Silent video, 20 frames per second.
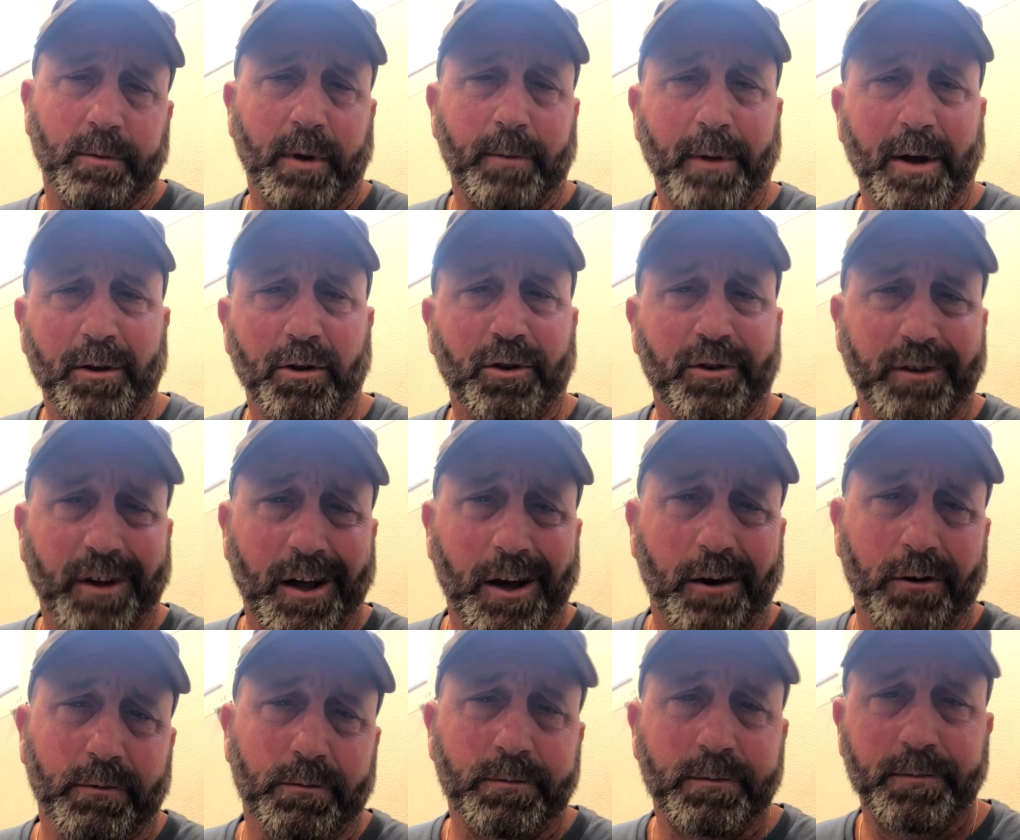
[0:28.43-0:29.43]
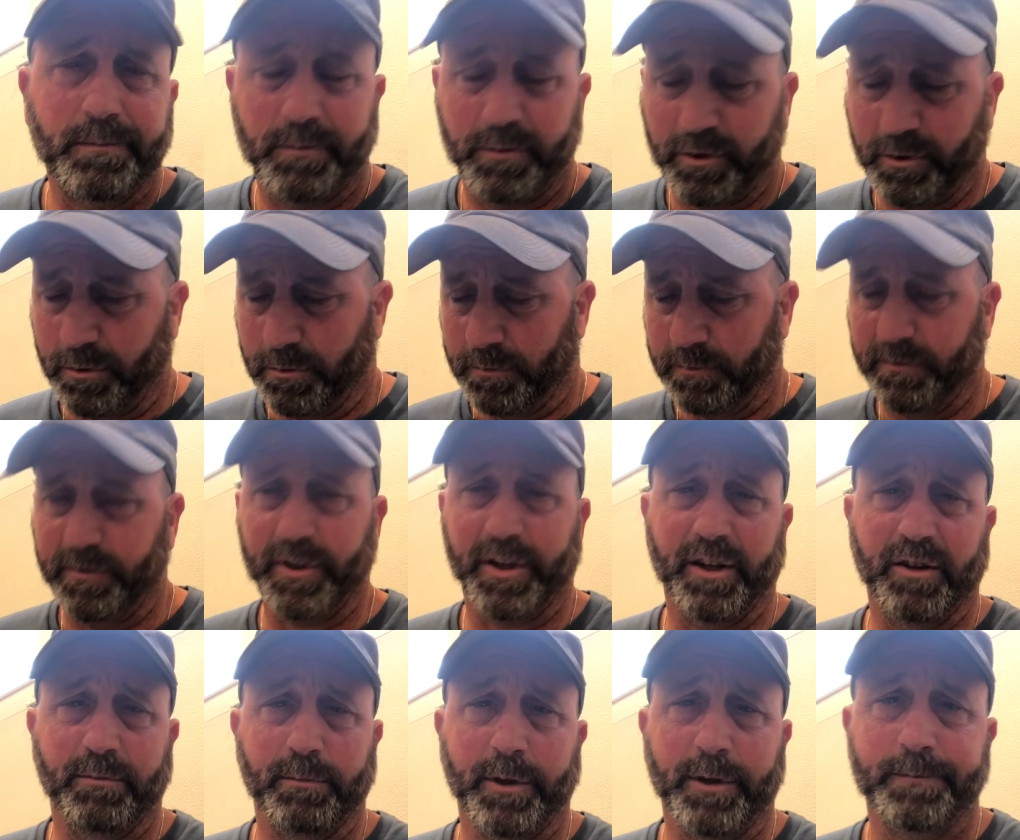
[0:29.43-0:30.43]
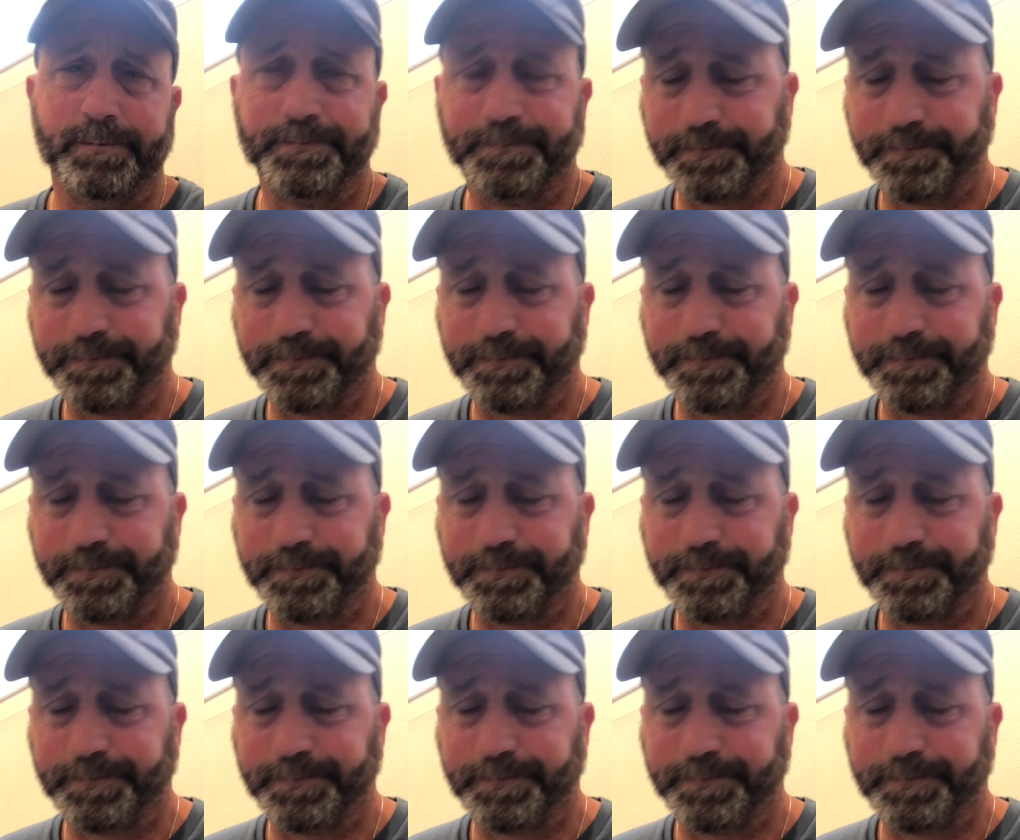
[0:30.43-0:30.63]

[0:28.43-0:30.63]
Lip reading: I might look down, so forgive me.